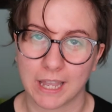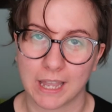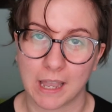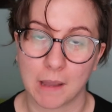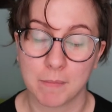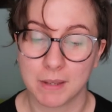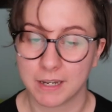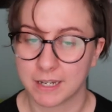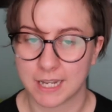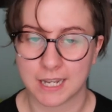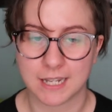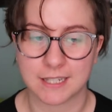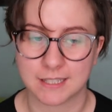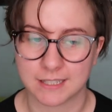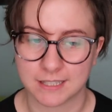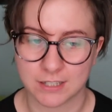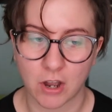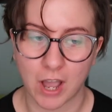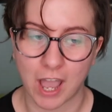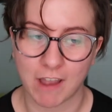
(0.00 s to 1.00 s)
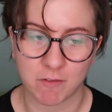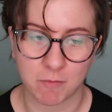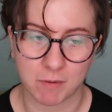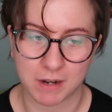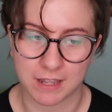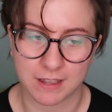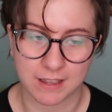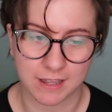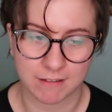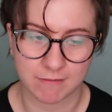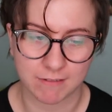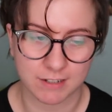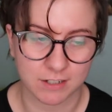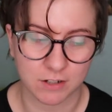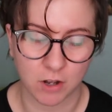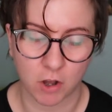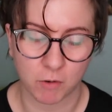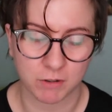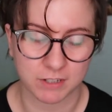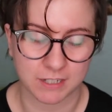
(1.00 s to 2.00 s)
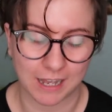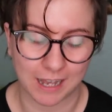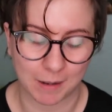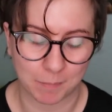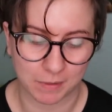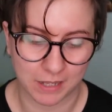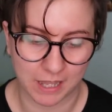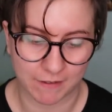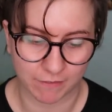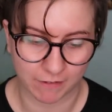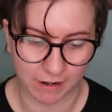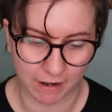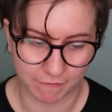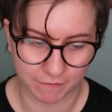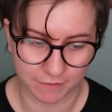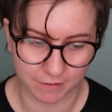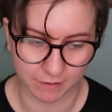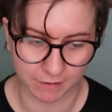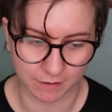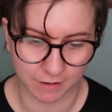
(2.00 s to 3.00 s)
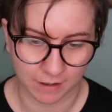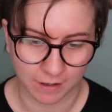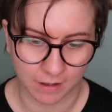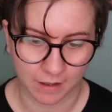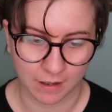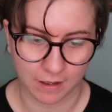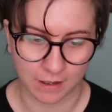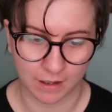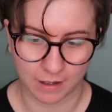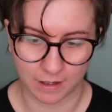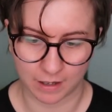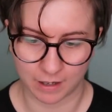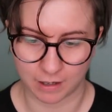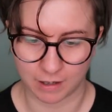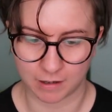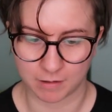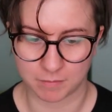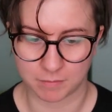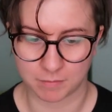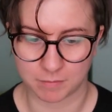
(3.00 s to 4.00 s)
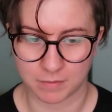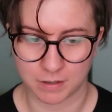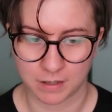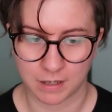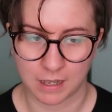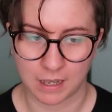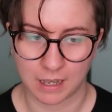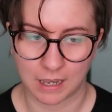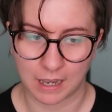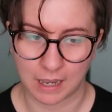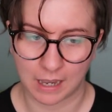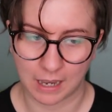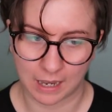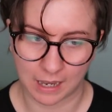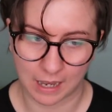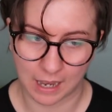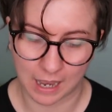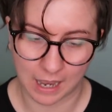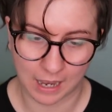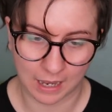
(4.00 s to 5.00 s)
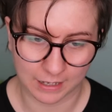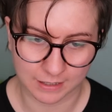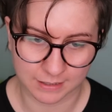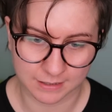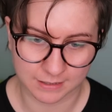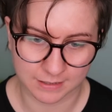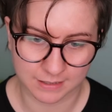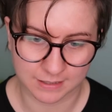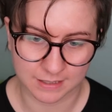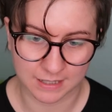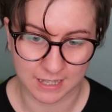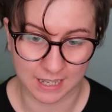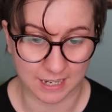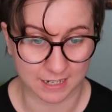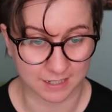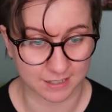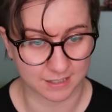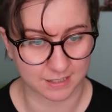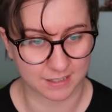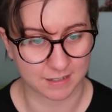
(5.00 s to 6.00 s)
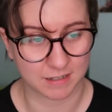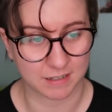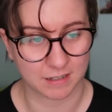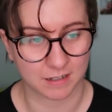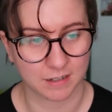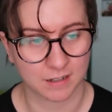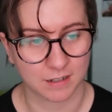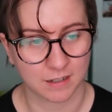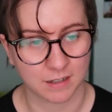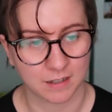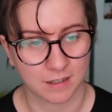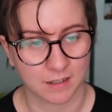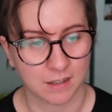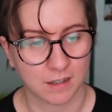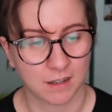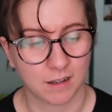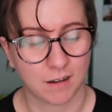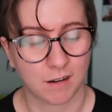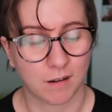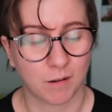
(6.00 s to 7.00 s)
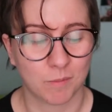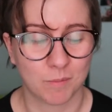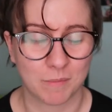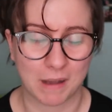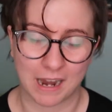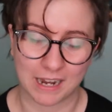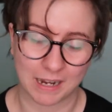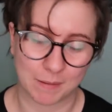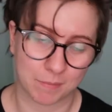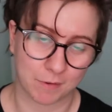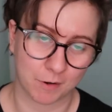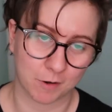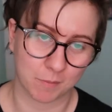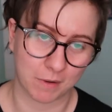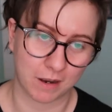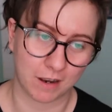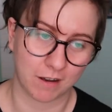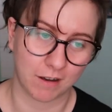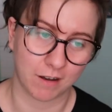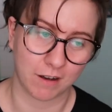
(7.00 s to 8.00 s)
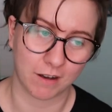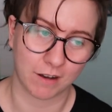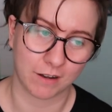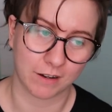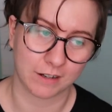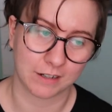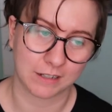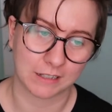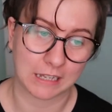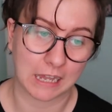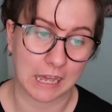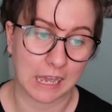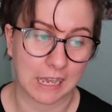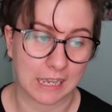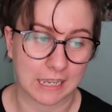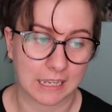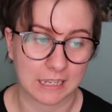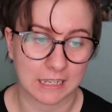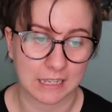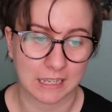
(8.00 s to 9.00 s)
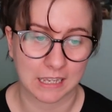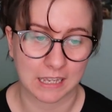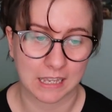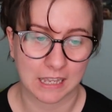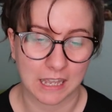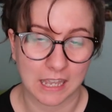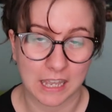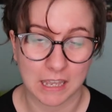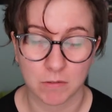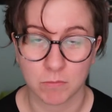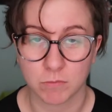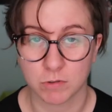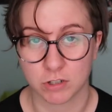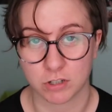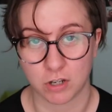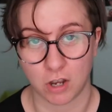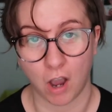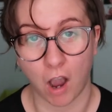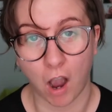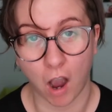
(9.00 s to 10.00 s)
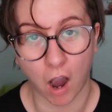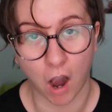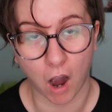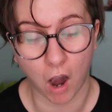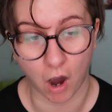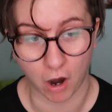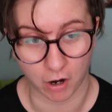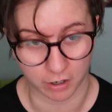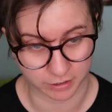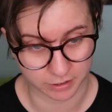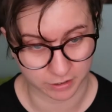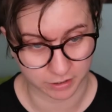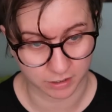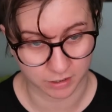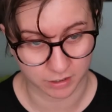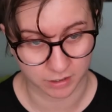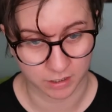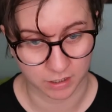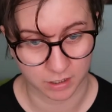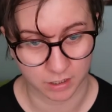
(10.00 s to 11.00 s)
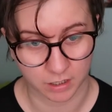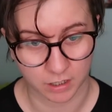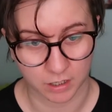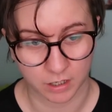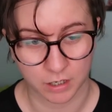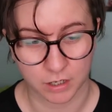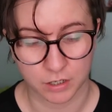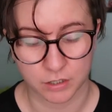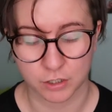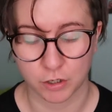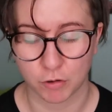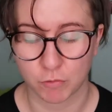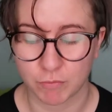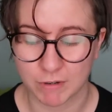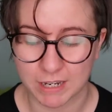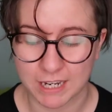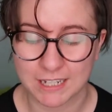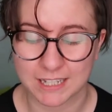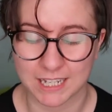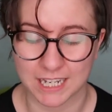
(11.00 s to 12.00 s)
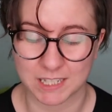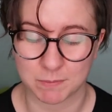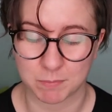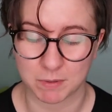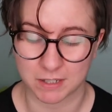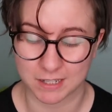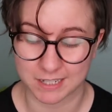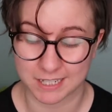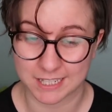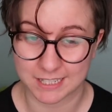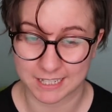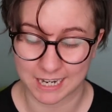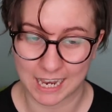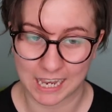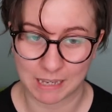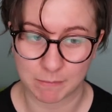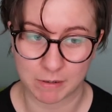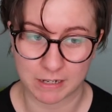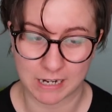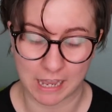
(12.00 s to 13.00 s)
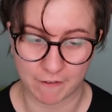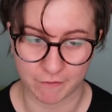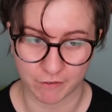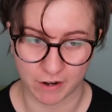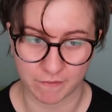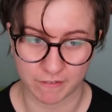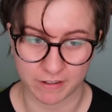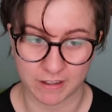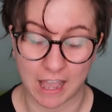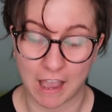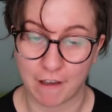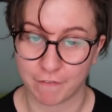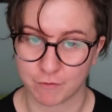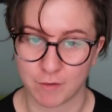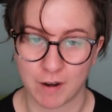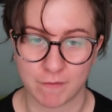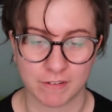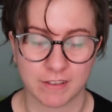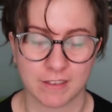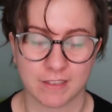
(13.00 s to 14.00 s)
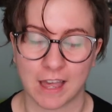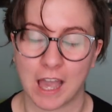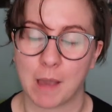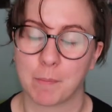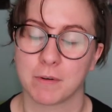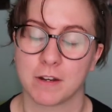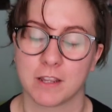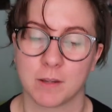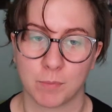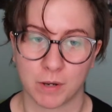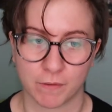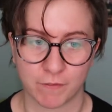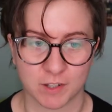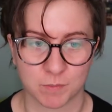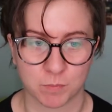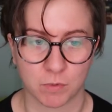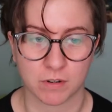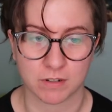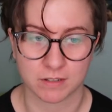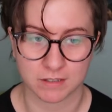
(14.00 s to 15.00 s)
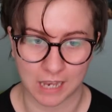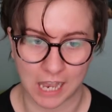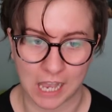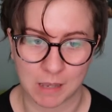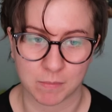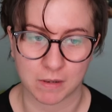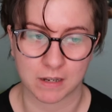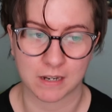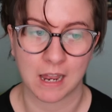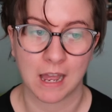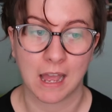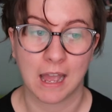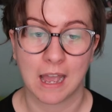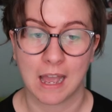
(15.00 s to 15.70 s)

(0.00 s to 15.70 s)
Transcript: it's not everybody, there isn't always a happily ever after, and this, oh man, it broke my heart. Like, it was hard to read this, because Simon, after everything that happened in the previous book, Simon